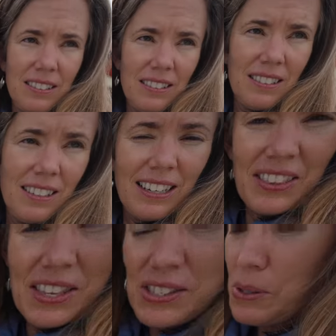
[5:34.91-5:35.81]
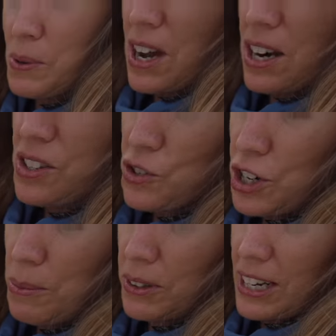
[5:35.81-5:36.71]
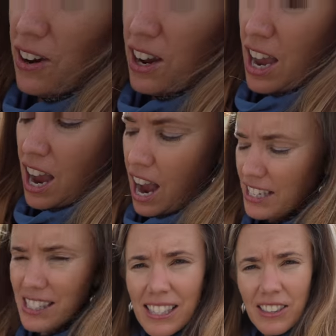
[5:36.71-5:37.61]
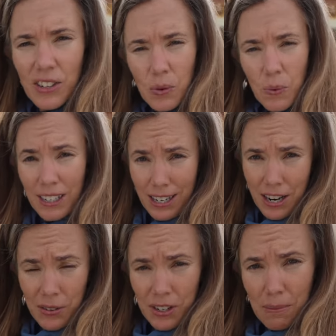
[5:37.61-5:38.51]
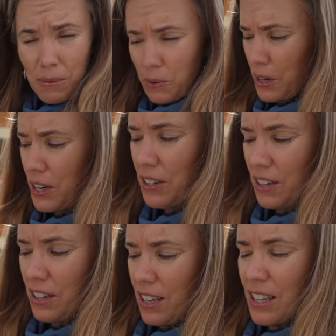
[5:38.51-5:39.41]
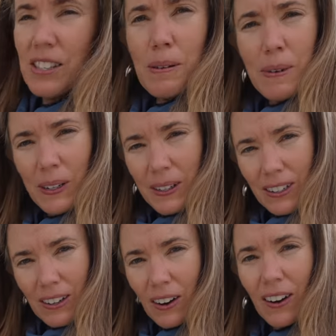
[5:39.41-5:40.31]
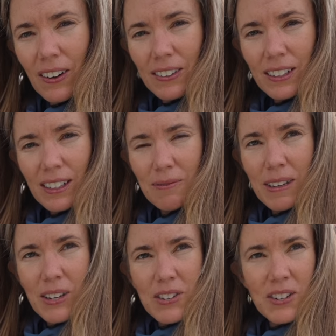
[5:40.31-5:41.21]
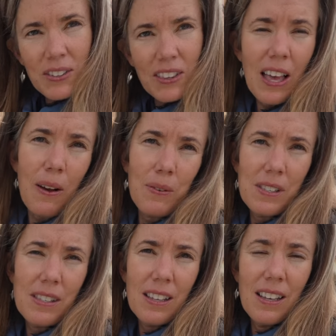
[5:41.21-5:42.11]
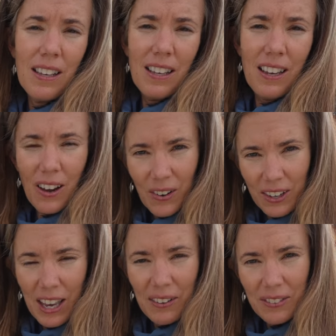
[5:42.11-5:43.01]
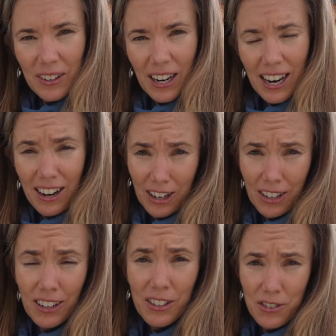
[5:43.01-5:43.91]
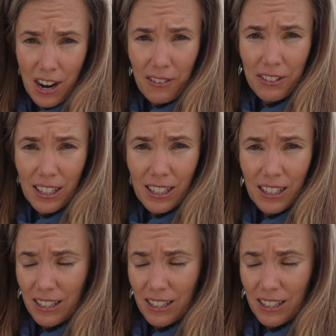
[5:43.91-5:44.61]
Wow. This is what got us in trouble. Now, I see there's a 1 800 number. We could have, somebody could have called and made sure that that was okay for air traffic.